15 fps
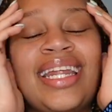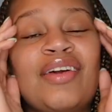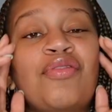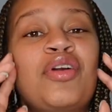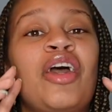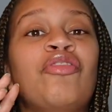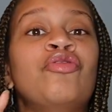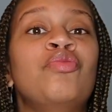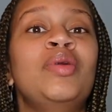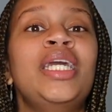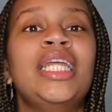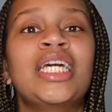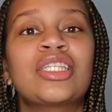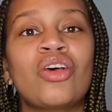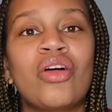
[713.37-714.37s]
If we have
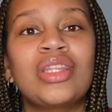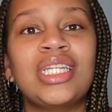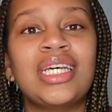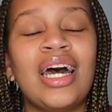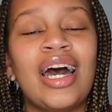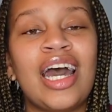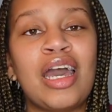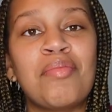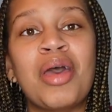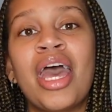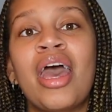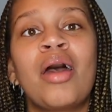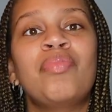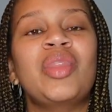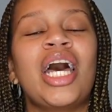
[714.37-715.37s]
meetings all the time,
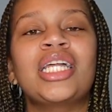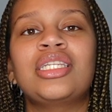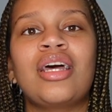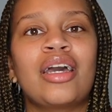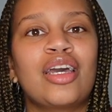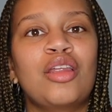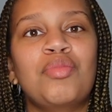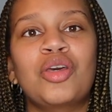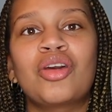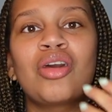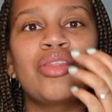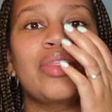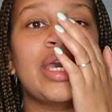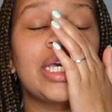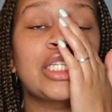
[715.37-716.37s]
that's not going to be a
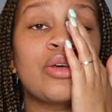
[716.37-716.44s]
good thing.